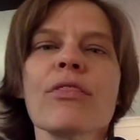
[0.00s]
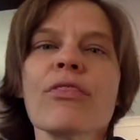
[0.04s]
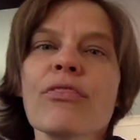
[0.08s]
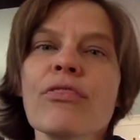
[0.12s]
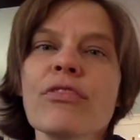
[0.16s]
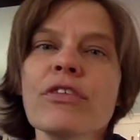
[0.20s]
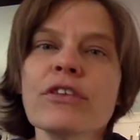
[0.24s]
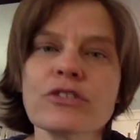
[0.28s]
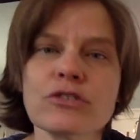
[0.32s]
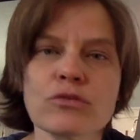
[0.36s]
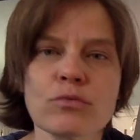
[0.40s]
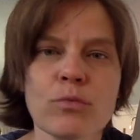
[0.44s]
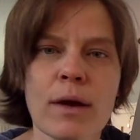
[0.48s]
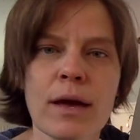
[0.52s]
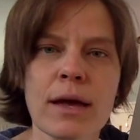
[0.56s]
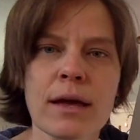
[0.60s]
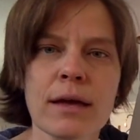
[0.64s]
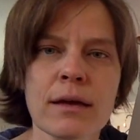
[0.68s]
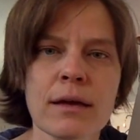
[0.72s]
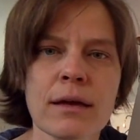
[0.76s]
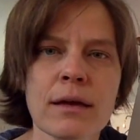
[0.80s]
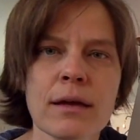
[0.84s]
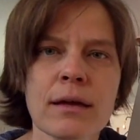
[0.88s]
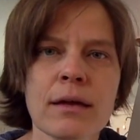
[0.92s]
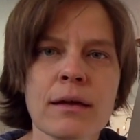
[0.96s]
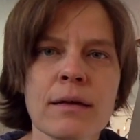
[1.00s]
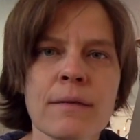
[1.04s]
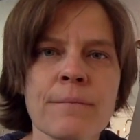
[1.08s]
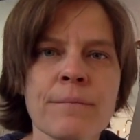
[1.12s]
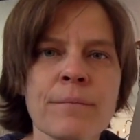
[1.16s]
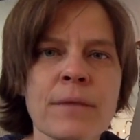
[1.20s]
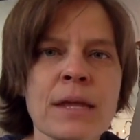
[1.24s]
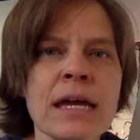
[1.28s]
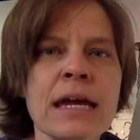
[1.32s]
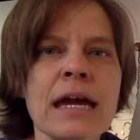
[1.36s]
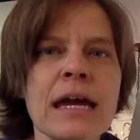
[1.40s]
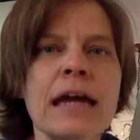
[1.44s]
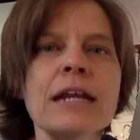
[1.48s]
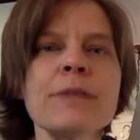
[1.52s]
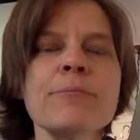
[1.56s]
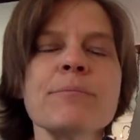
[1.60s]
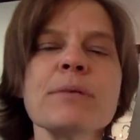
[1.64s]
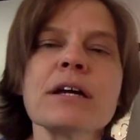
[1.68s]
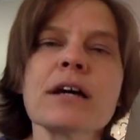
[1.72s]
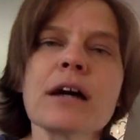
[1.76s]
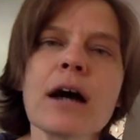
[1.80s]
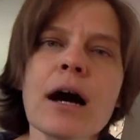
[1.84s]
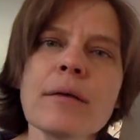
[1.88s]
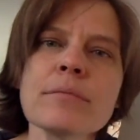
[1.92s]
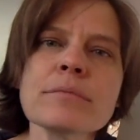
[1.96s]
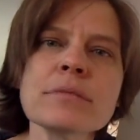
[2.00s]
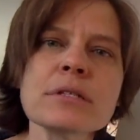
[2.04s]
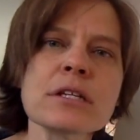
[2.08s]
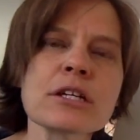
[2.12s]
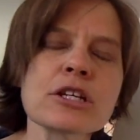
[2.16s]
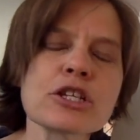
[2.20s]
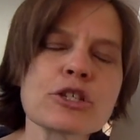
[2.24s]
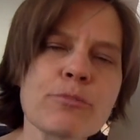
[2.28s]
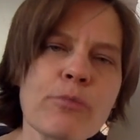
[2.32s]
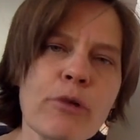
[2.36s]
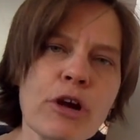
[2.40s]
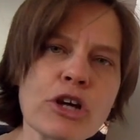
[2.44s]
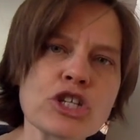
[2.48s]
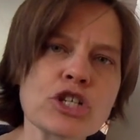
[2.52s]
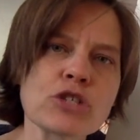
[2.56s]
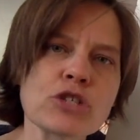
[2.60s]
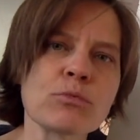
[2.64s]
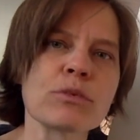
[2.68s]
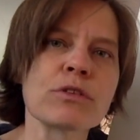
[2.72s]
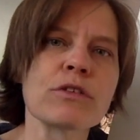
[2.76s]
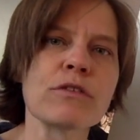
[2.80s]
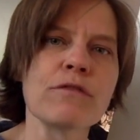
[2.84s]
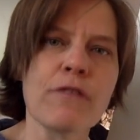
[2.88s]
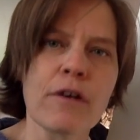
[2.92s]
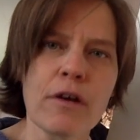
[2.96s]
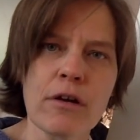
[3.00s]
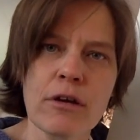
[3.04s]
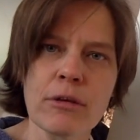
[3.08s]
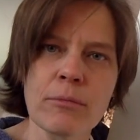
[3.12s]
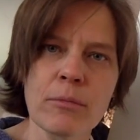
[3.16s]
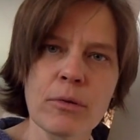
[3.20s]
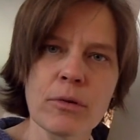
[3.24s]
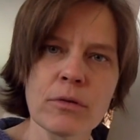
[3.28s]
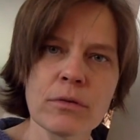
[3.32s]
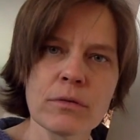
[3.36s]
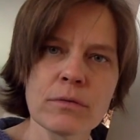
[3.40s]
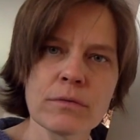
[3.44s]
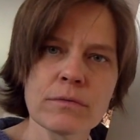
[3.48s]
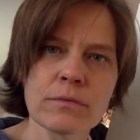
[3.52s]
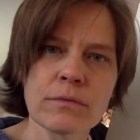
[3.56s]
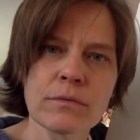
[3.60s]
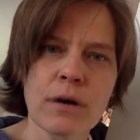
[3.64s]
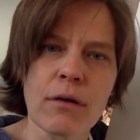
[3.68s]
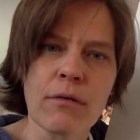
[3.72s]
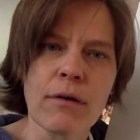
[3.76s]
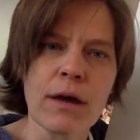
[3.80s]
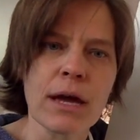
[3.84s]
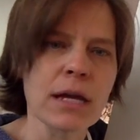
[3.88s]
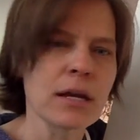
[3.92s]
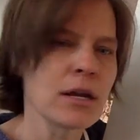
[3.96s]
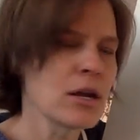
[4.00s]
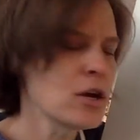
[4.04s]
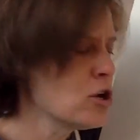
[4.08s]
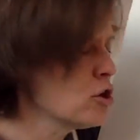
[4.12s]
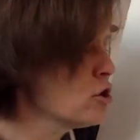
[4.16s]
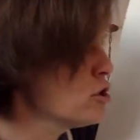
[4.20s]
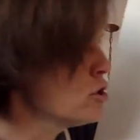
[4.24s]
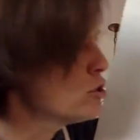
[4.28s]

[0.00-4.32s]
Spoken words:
this way. And it becomes an expression with a variable. All right?